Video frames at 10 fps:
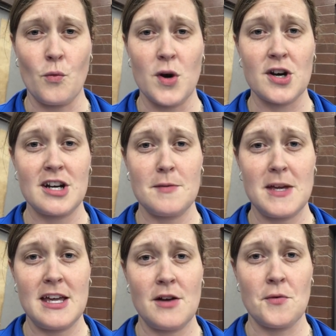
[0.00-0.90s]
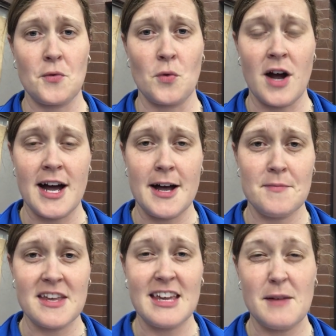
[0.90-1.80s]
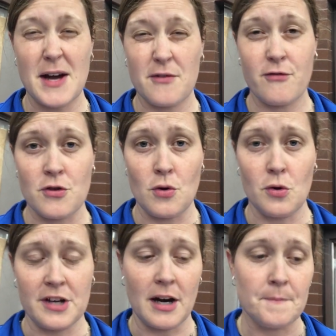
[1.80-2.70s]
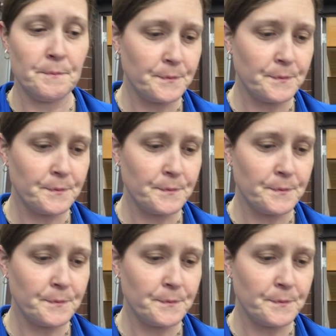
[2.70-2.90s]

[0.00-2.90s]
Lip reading: we're going to be thinking about for the whole year.